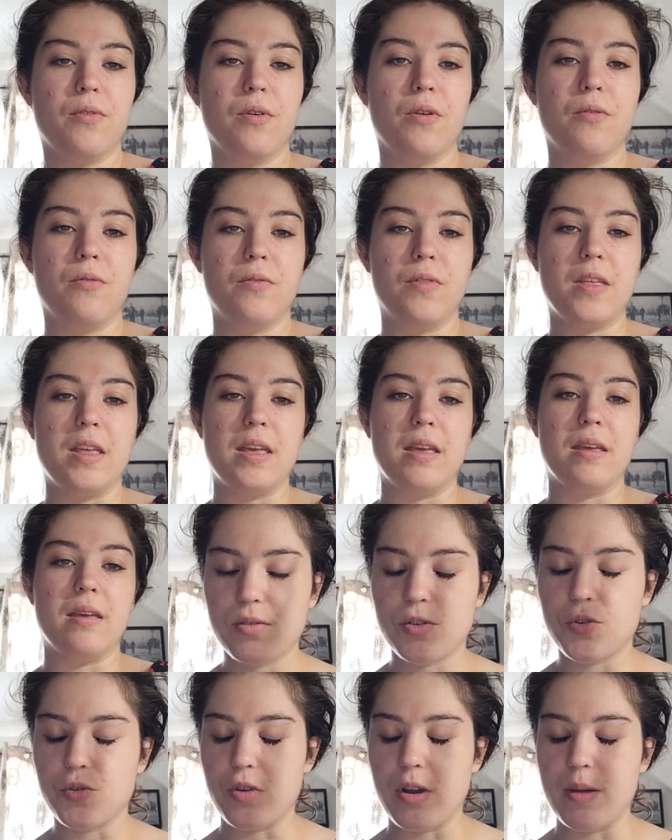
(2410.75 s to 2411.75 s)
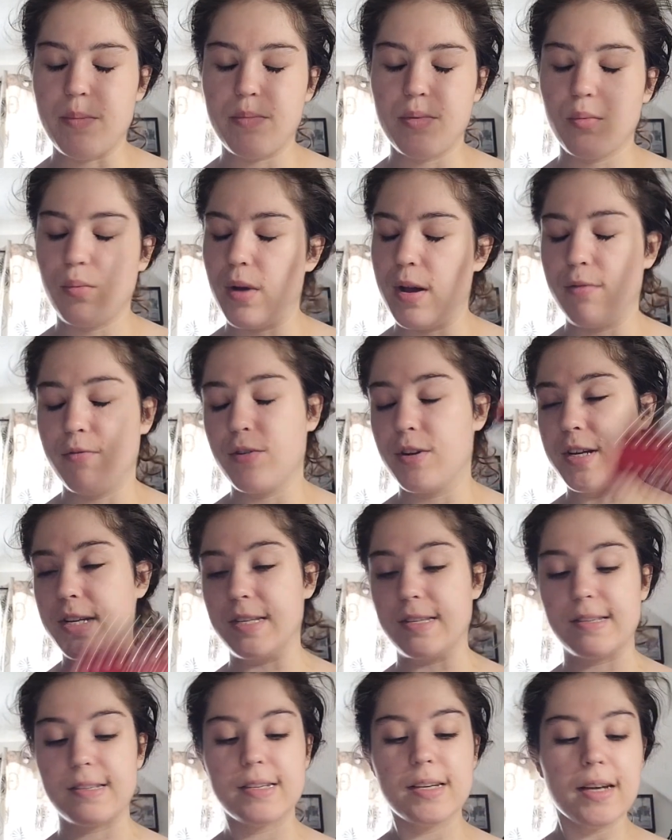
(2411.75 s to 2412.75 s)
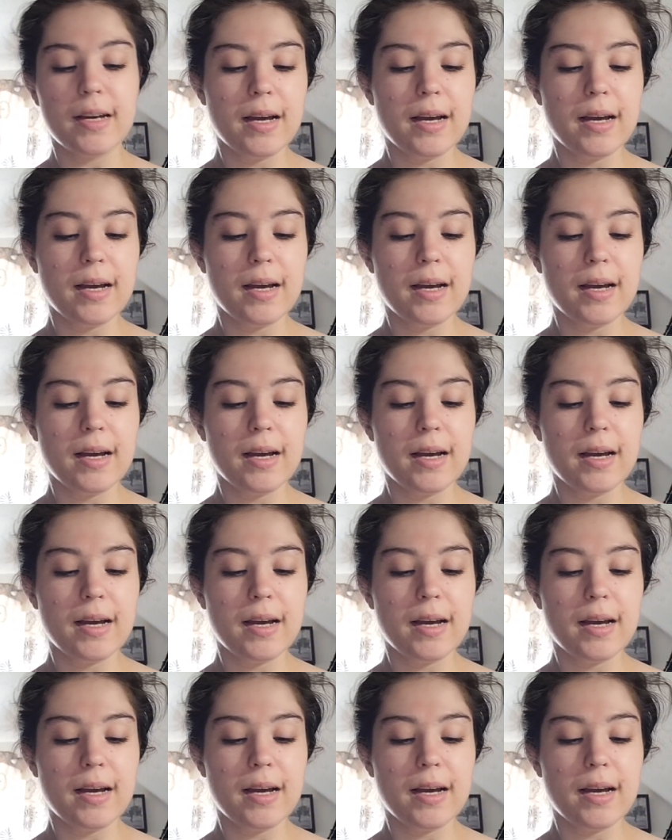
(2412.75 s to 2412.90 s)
of the strip, whatever it is,